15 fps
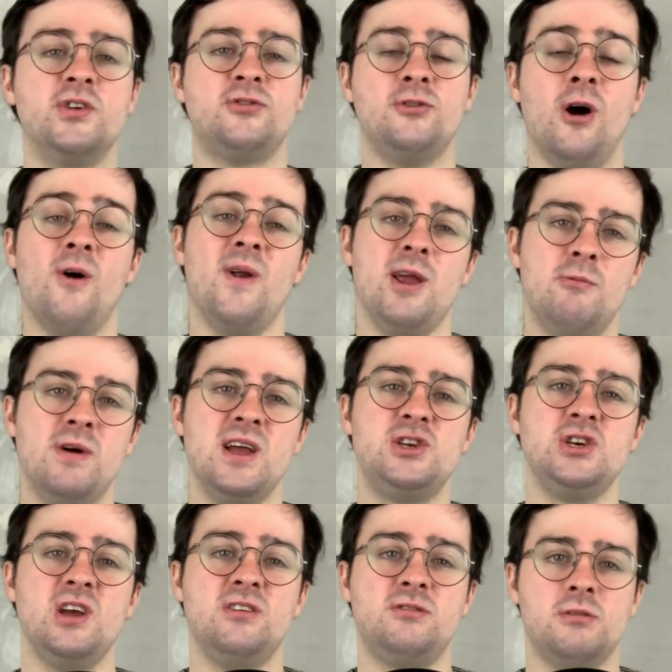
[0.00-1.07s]
other story,
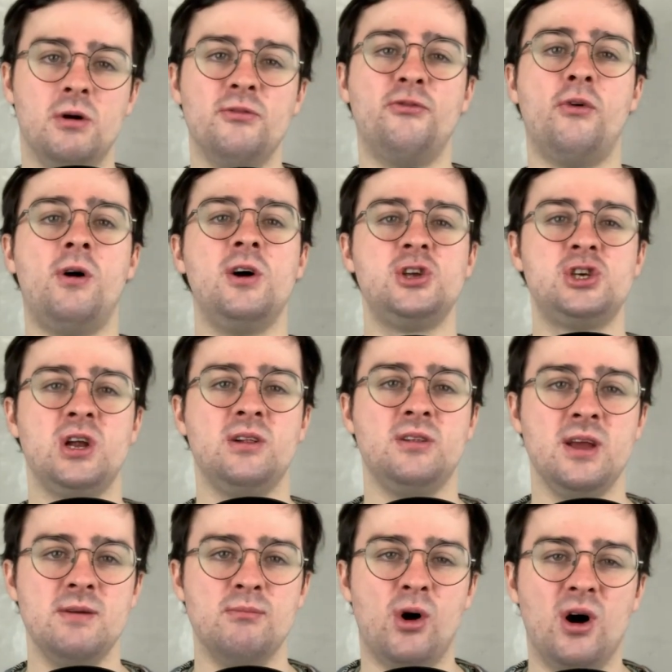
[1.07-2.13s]
which is
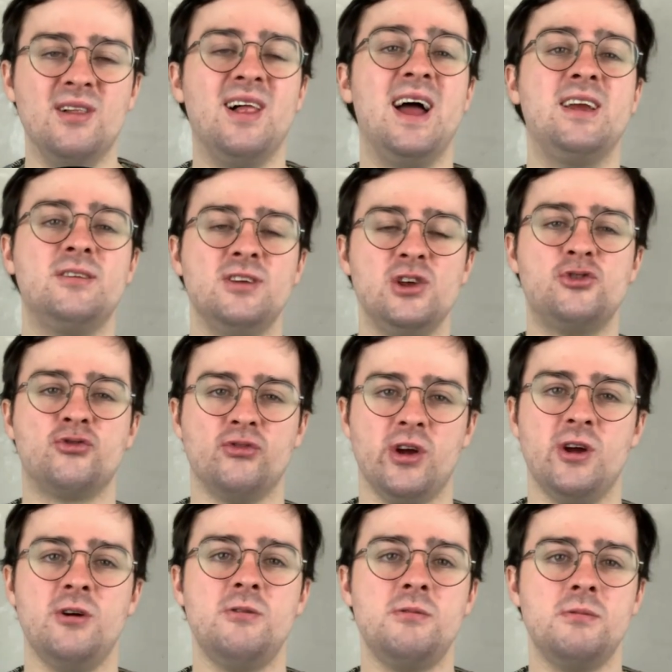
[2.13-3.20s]
unfortunately more likely
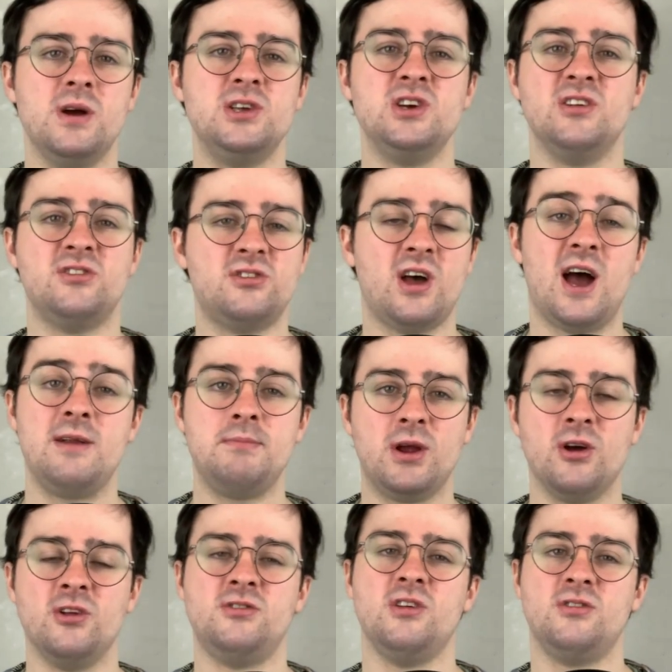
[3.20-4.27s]
true, which is sad
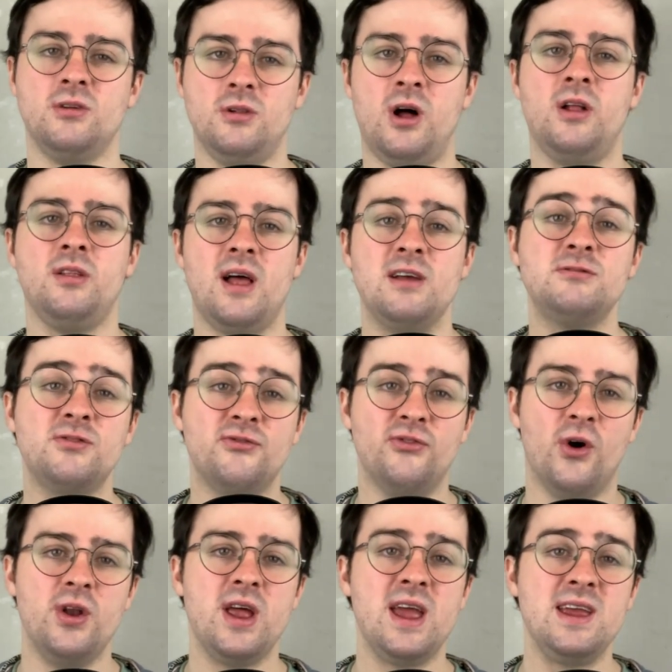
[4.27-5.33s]
because it's a lot less
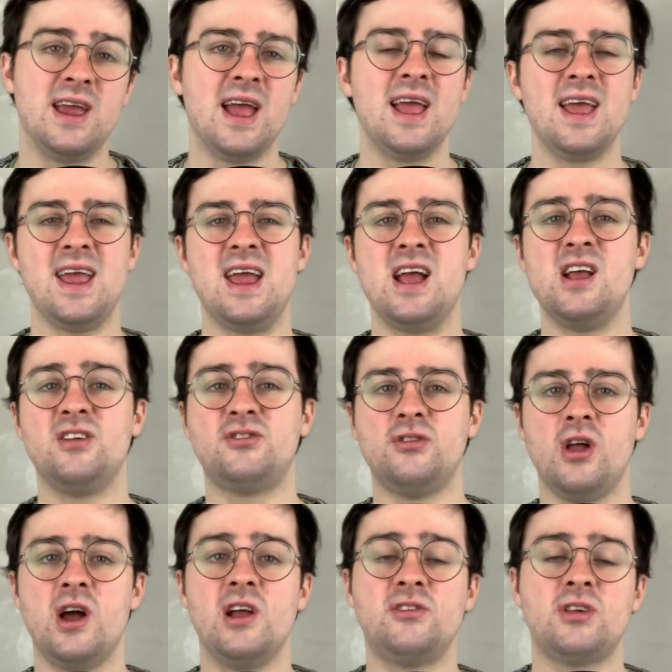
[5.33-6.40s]
funny, is
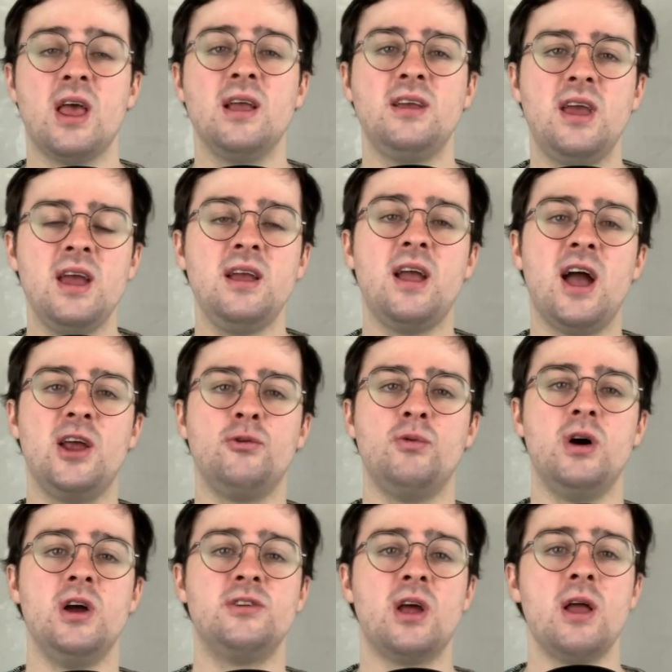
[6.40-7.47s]
that King
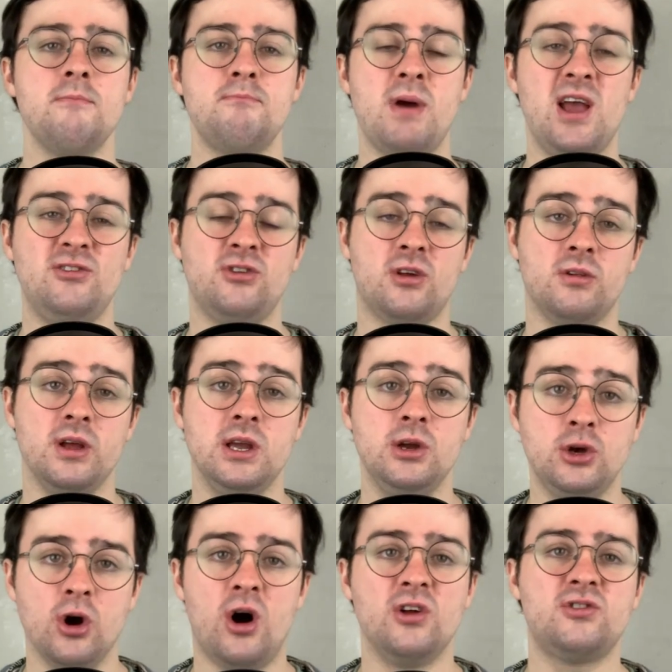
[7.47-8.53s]
Edward basically
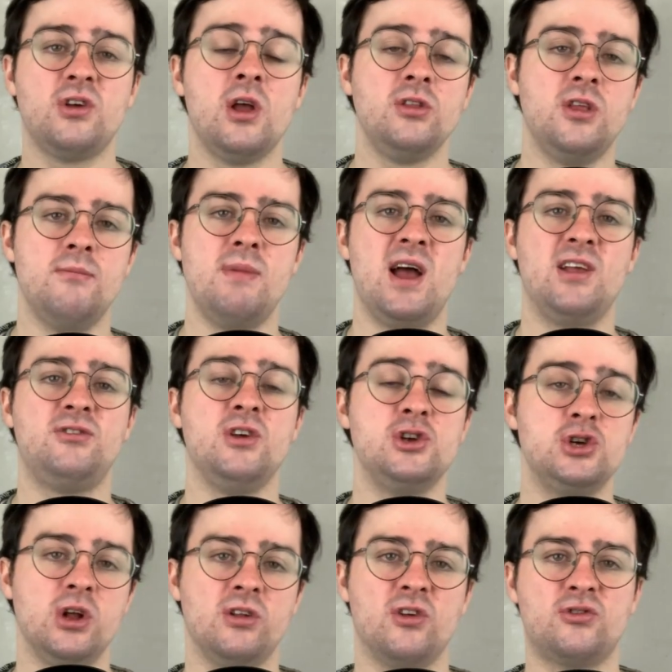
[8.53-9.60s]
got the
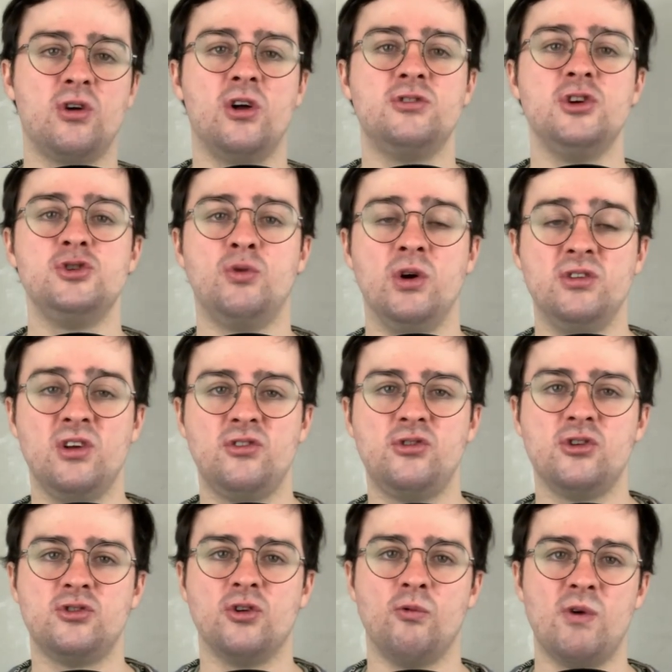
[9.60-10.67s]
message that the Scottish wanted
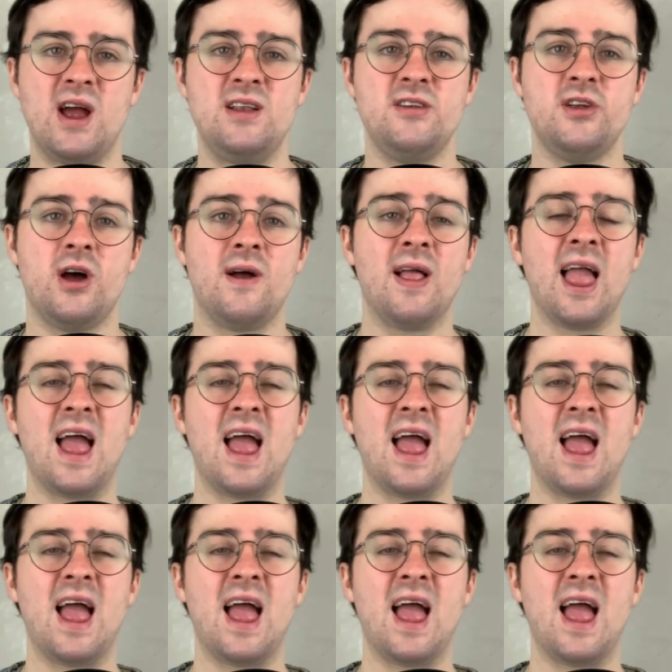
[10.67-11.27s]
to surrender,